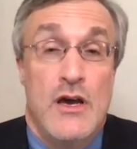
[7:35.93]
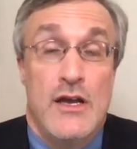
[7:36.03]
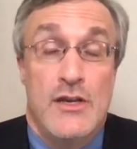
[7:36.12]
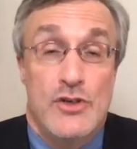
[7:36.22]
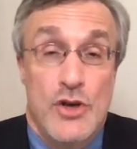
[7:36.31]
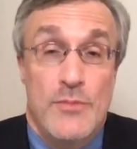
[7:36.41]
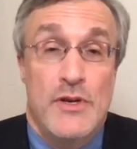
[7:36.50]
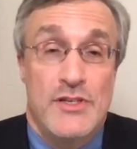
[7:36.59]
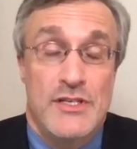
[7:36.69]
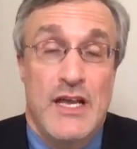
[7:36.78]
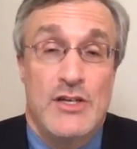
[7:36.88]
interpret a
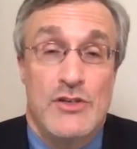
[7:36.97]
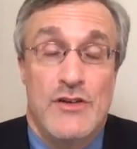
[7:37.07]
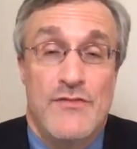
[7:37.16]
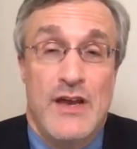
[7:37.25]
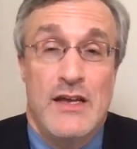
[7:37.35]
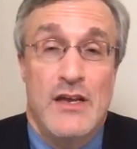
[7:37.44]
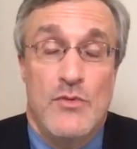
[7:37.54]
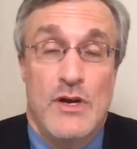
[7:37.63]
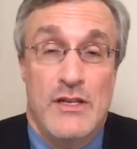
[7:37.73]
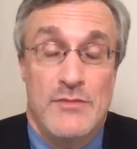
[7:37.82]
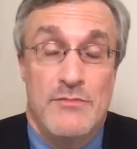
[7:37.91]
statute and find out
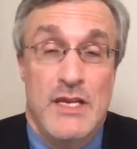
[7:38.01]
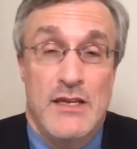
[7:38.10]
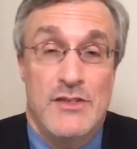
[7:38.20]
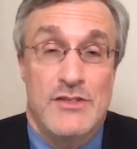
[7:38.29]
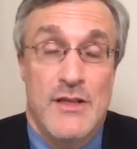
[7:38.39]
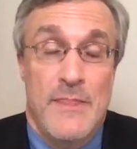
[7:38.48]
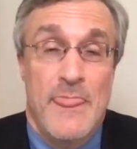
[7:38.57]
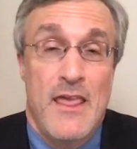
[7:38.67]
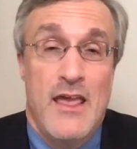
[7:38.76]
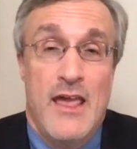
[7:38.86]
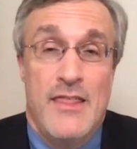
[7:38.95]
what it means.
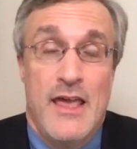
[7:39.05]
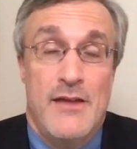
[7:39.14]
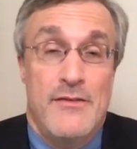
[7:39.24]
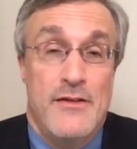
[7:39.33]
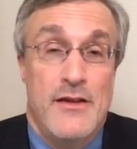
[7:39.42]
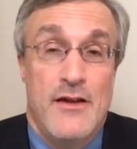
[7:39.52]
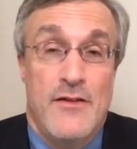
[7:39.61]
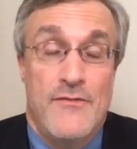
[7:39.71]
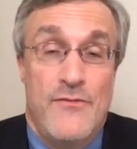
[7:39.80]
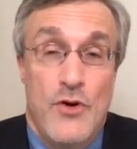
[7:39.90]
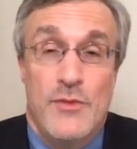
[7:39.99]
And that
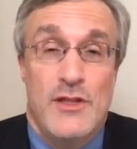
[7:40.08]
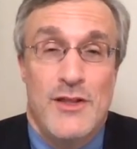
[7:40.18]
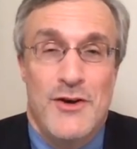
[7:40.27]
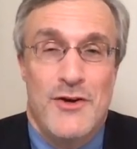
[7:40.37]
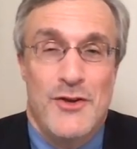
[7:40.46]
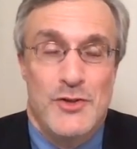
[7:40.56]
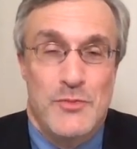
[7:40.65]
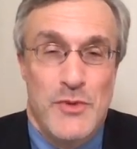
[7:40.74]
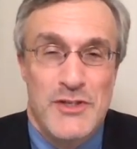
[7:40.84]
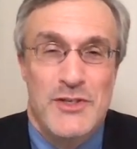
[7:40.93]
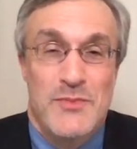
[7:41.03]
formula or those
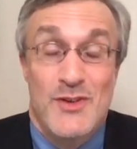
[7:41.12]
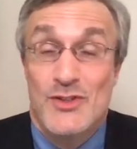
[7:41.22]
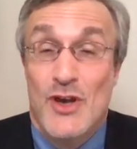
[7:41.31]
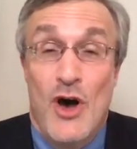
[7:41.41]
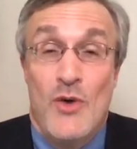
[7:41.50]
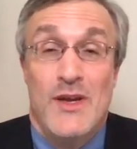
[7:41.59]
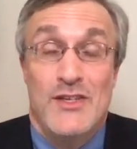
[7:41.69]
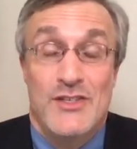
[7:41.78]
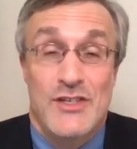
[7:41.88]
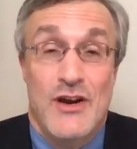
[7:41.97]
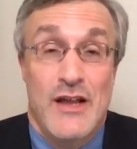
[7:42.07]
principles always
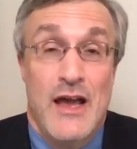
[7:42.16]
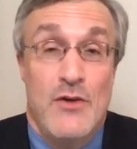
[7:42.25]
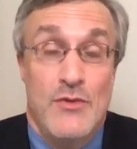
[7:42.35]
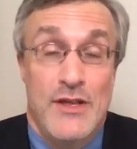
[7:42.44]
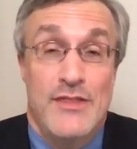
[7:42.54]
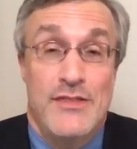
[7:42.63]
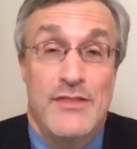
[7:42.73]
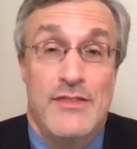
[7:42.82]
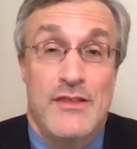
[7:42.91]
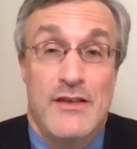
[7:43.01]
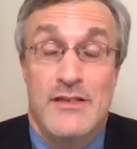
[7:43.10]
start out with
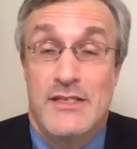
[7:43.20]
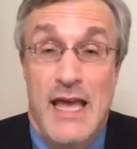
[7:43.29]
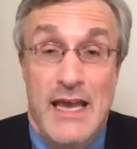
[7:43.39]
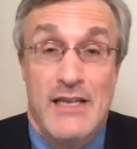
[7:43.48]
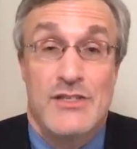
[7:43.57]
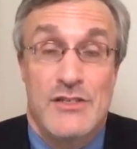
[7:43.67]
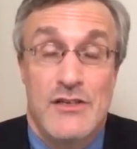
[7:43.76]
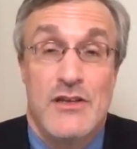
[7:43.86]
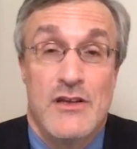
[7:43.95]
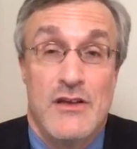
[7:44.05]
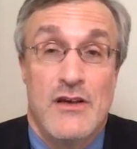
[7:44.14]
the text
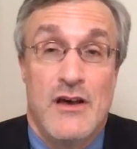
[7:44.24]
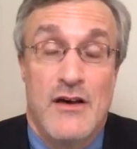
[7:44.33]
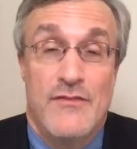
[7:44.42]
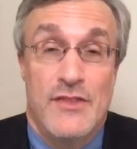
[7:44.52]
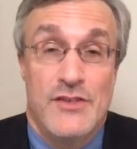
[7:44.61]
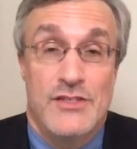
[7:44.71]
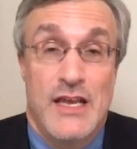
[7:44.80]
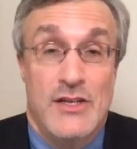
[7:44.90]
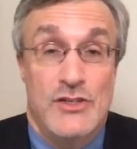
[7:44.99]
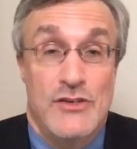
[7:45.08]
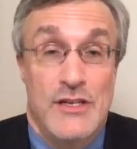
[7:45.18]
of the
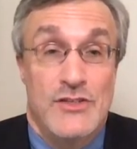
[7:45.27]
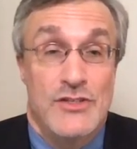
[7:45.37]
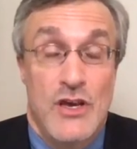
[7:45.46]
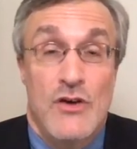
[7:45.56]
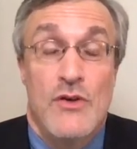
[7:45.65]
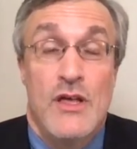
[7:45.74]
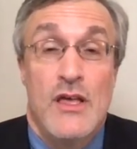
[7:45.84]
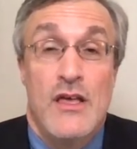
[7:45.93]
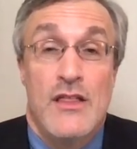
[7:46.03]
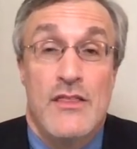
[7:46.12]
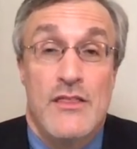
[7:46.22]
statute. And so
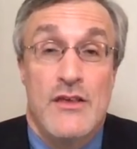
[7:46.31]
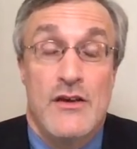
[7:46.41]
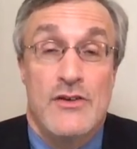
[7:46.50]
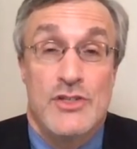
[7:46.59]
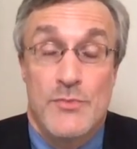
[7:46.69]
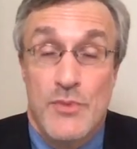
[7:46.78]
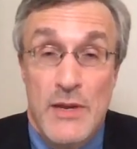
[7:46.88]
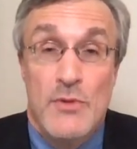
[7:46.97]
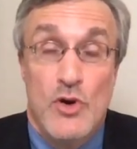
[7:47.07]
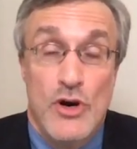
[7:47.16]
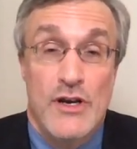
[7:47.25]
the Supreme
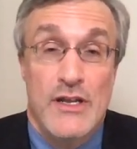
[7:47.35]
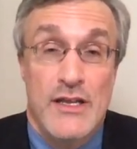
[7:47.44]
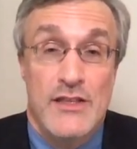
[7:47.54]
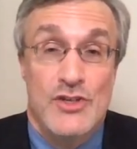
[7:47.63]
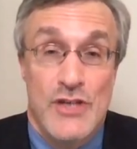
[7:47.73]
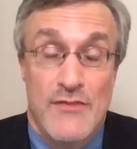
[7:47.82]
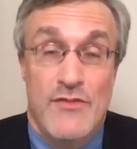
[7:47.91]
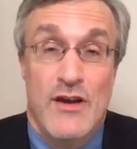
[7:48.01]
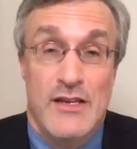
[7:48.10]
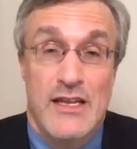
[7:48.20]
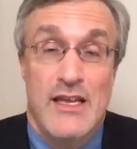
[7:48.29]
Court in the
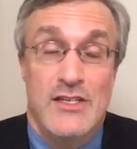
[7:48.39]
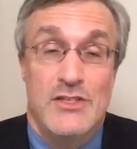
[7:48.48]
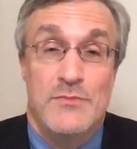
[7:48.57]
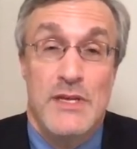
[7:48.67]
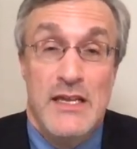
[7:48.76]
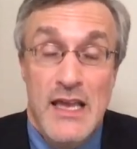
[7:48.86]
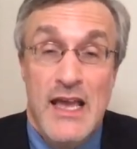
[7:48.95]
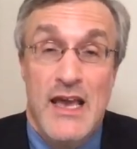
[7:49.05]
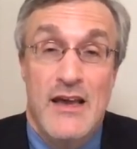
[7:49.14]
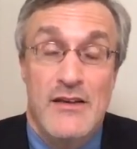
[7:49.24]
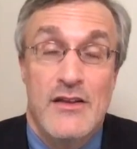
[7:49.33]
Chevron case
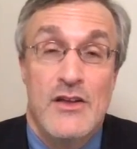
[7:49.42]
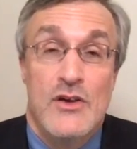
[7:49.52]
began